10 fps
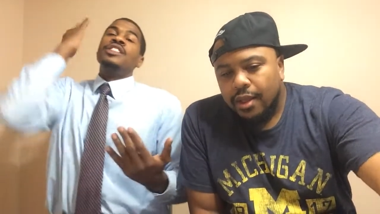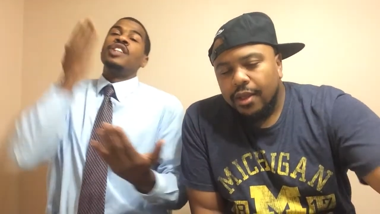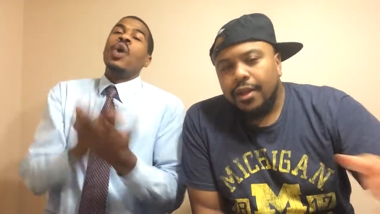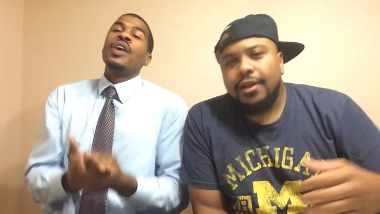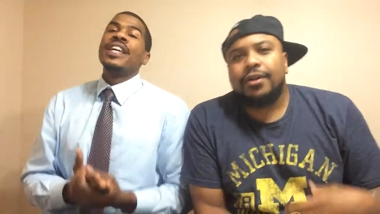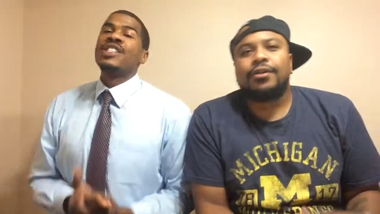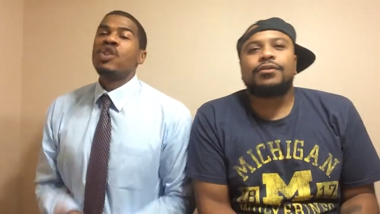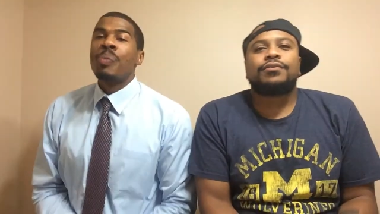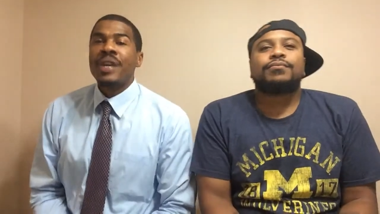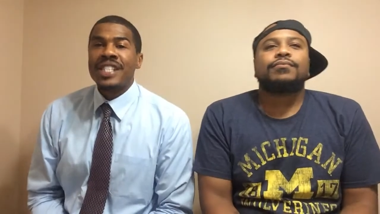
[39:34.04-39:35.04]
Speaker 1: don't get
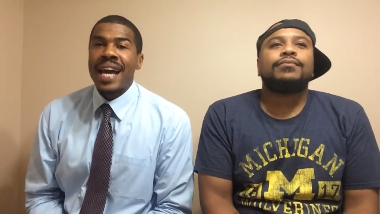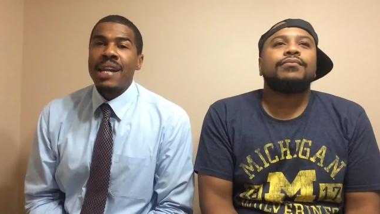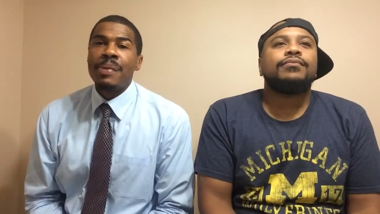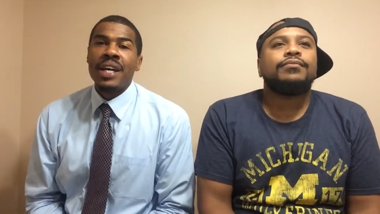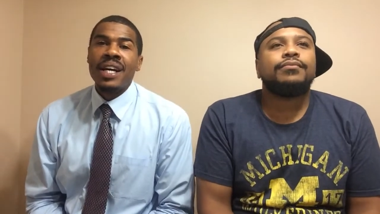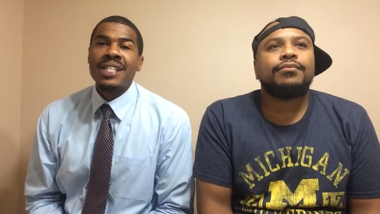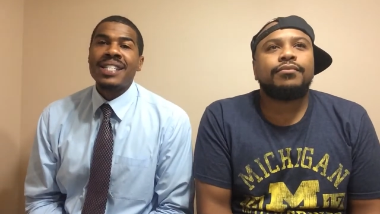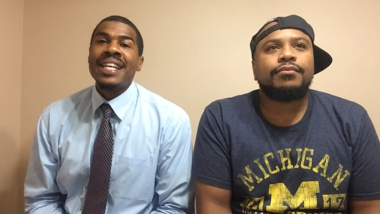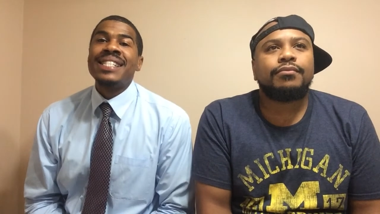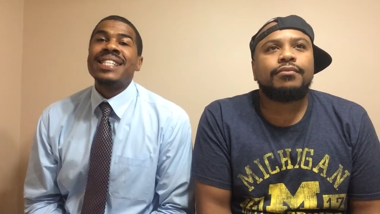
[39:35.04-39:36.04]
super excited
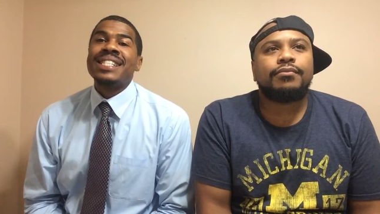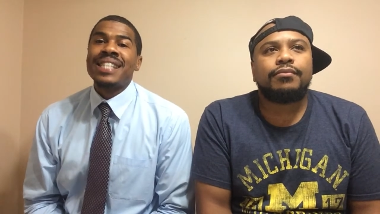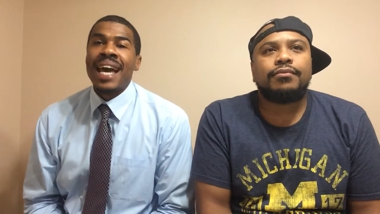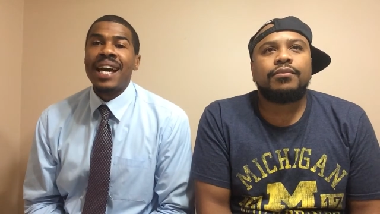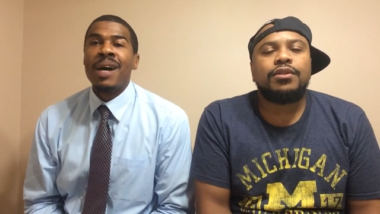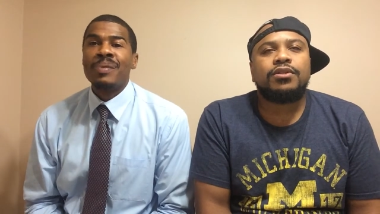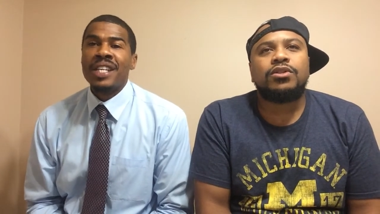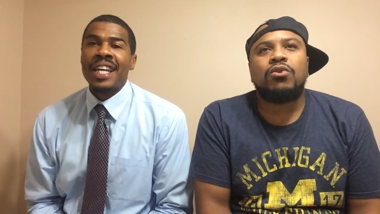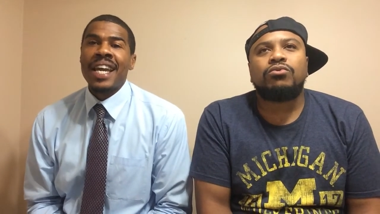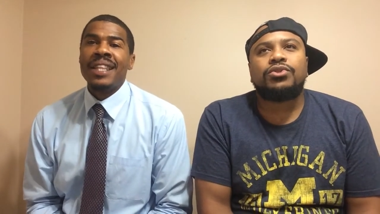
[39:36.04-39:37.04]
because it's a slight uptick
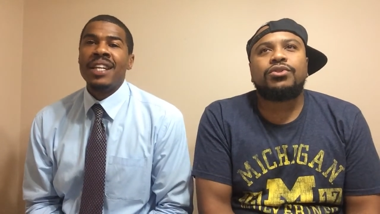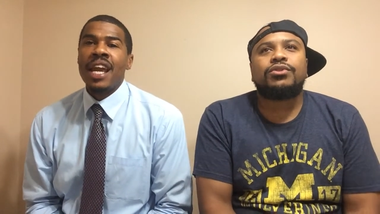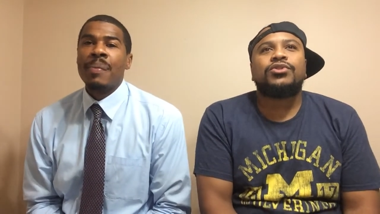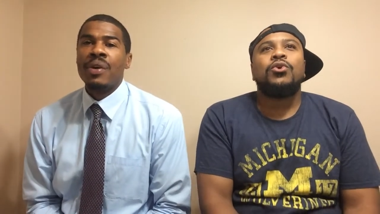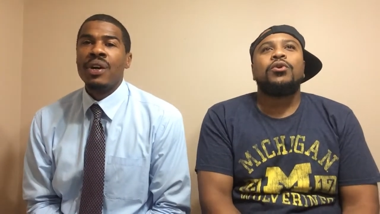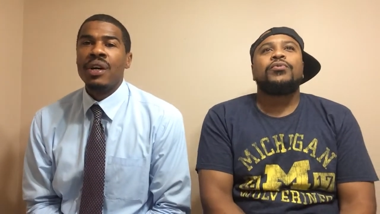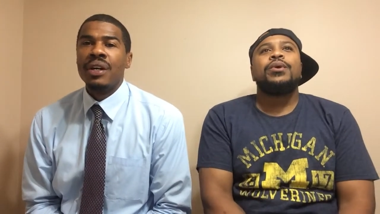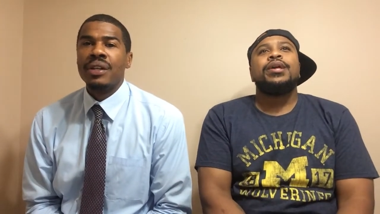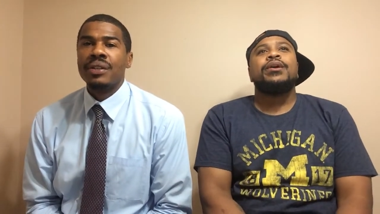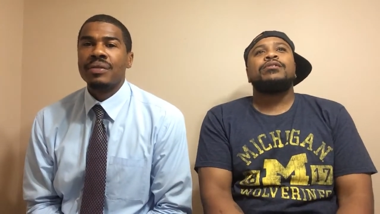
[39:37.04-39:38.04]
so, in the neighborhood. Two to
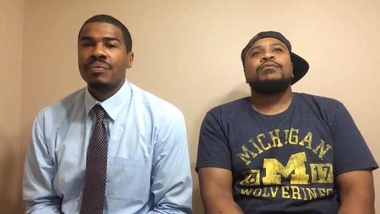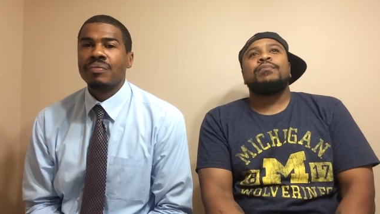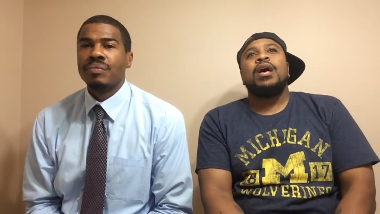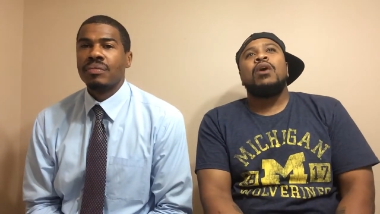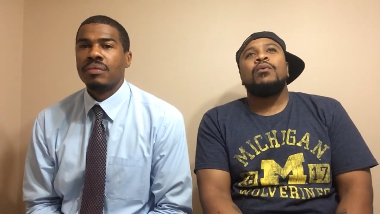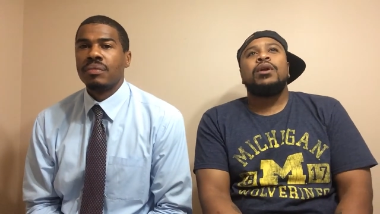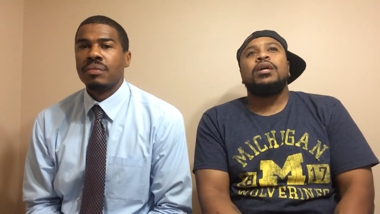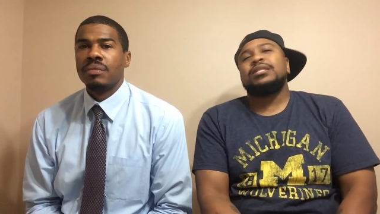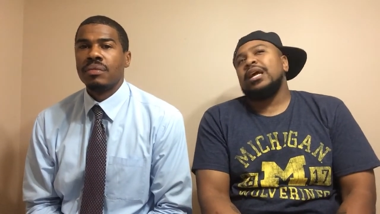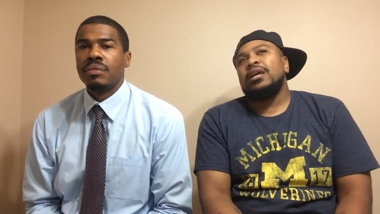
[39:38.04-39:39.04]
three
Speaker 2: years from now, when
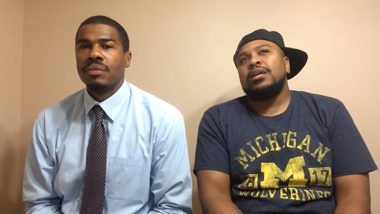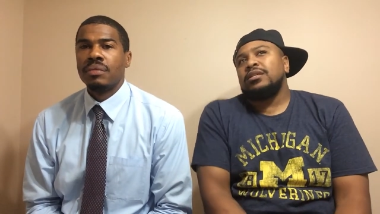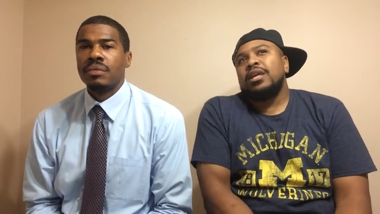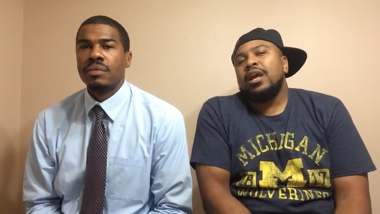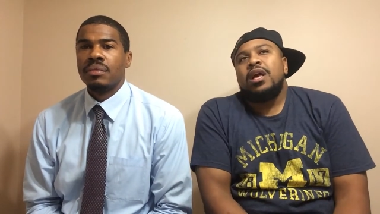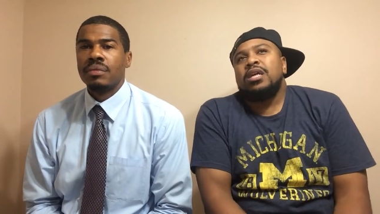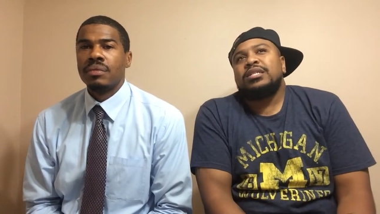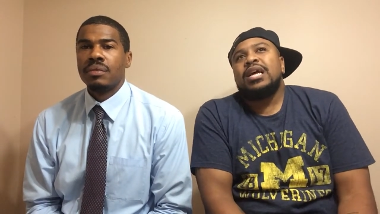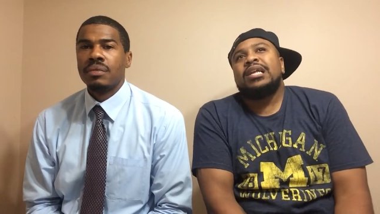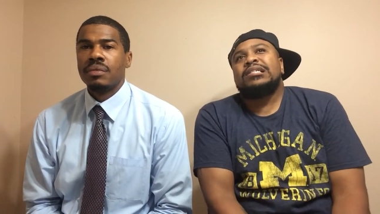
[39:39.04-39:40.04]
because like because like
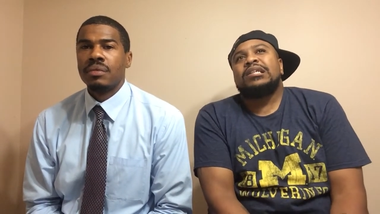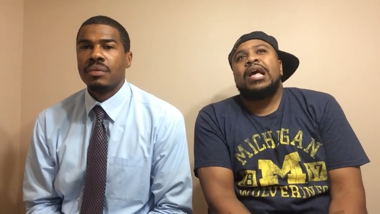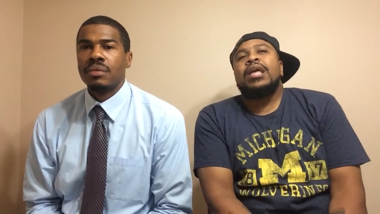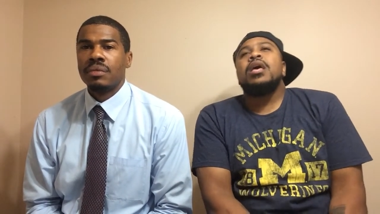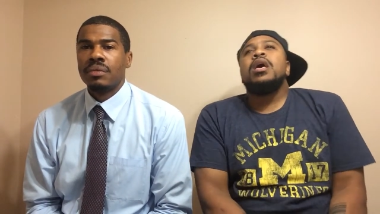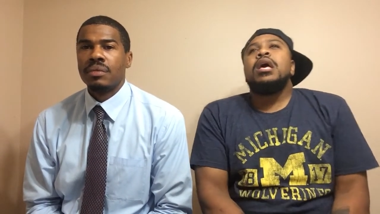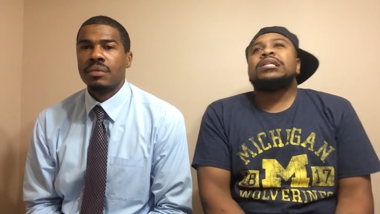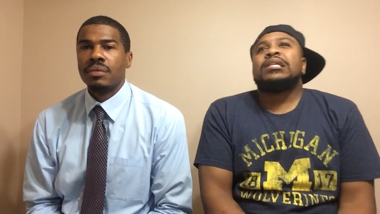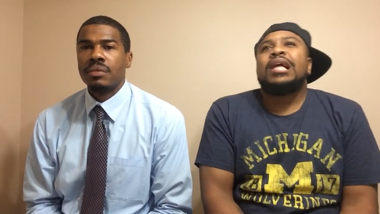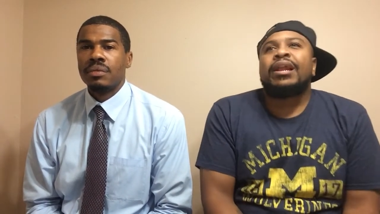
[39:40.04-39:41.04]
it's not a slight.
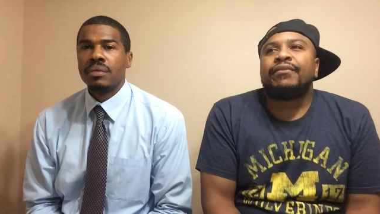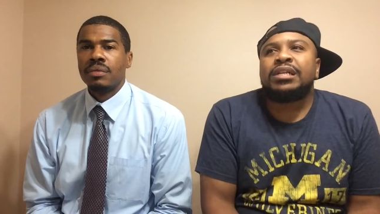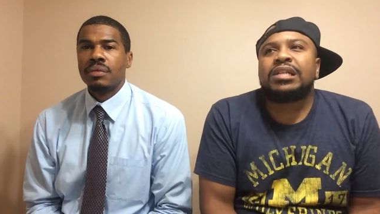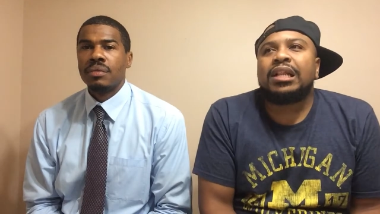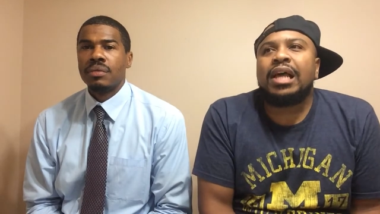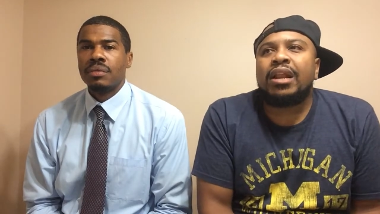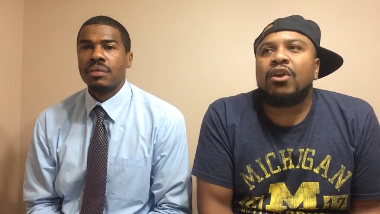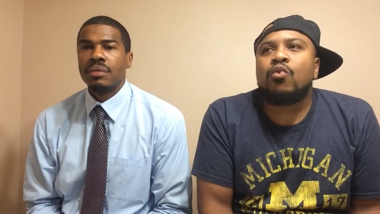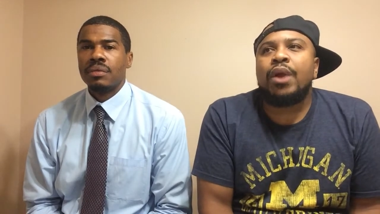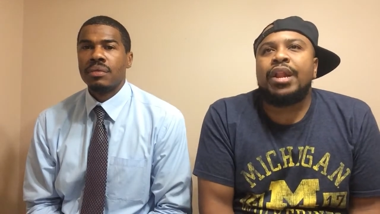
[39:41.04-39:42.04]
It's a lot of it's a lot
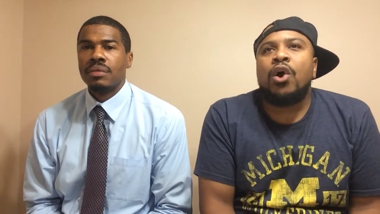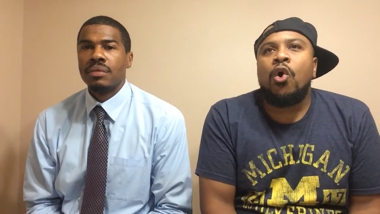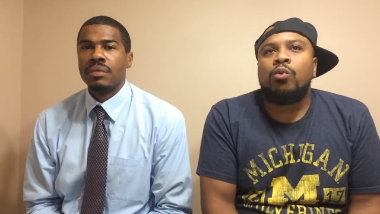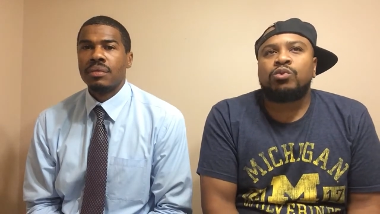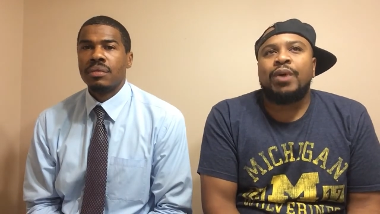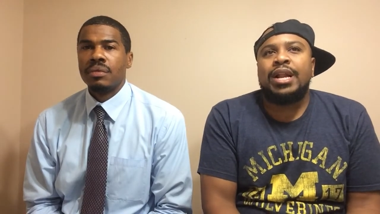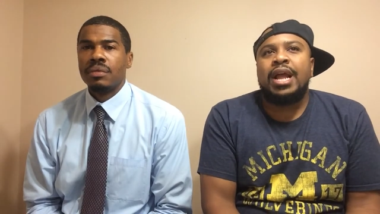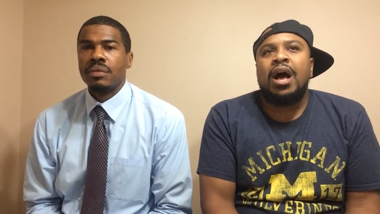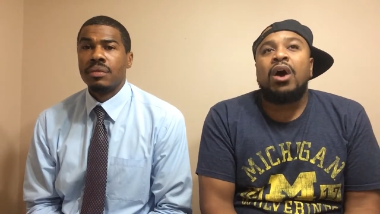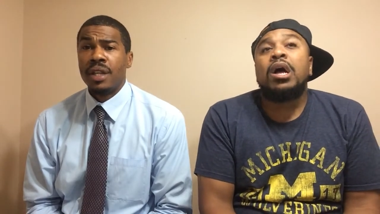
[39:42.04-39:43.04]
of great homes right
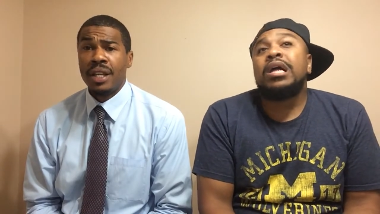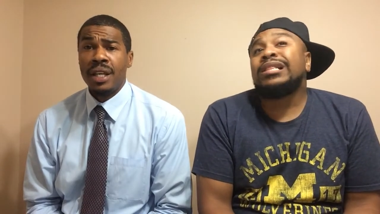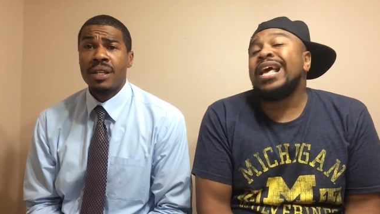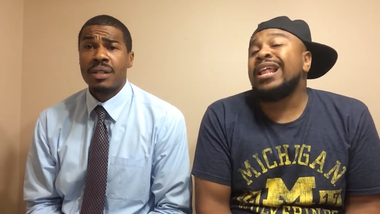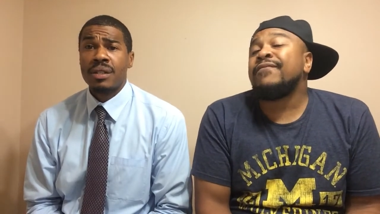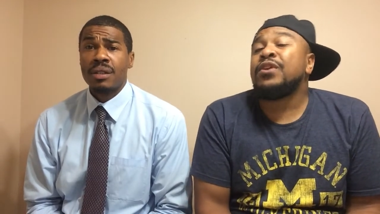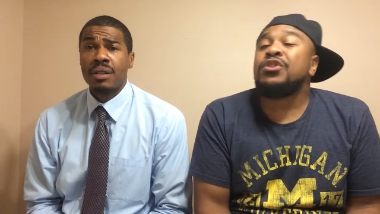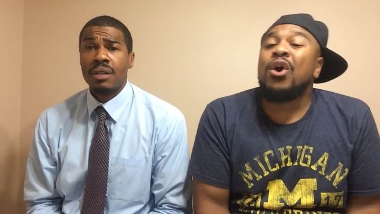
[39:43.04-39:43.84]
now. It is. That if you